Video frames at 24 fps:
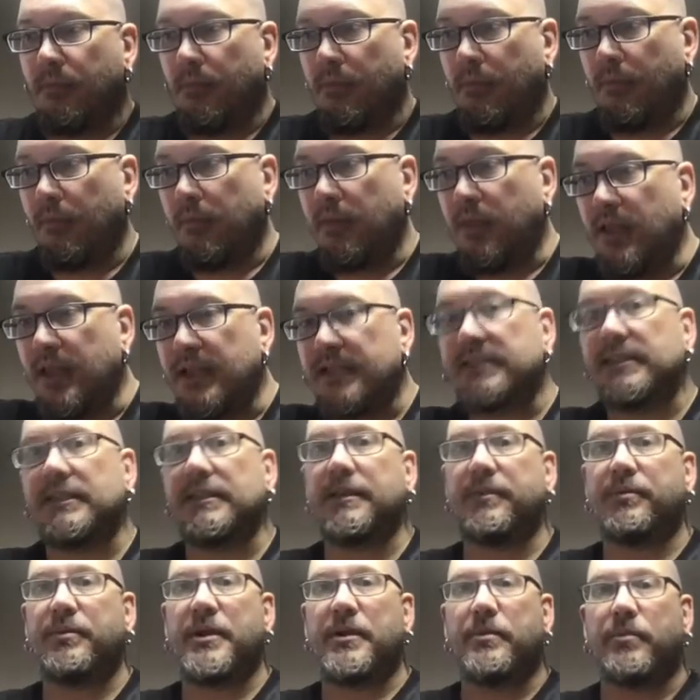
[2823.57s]
Listen
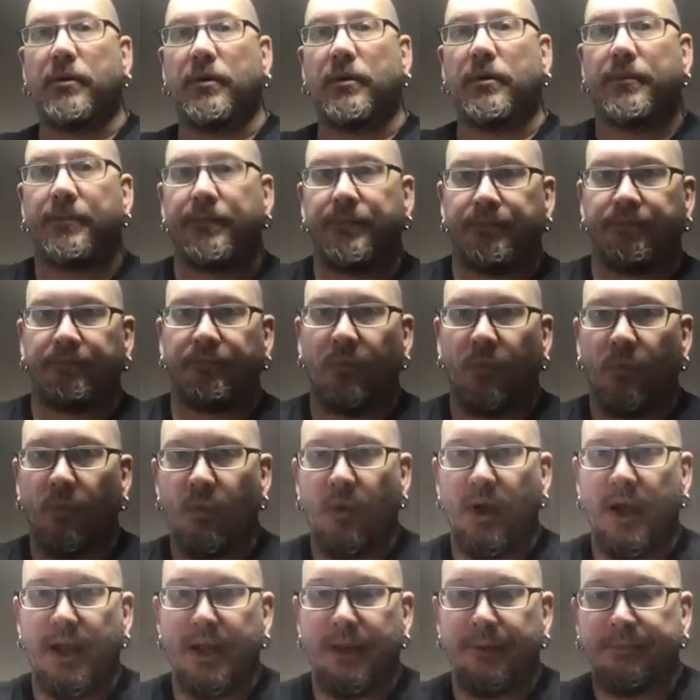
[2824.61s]
to people,
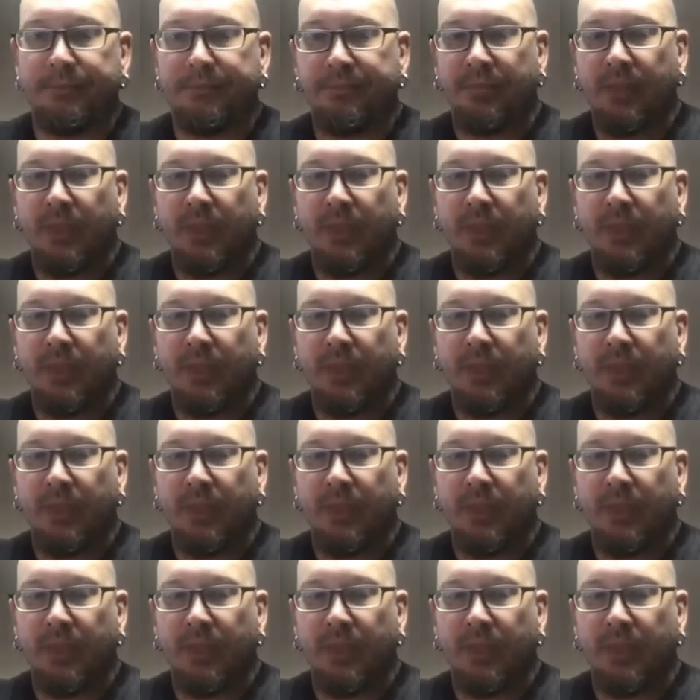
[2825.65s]
right?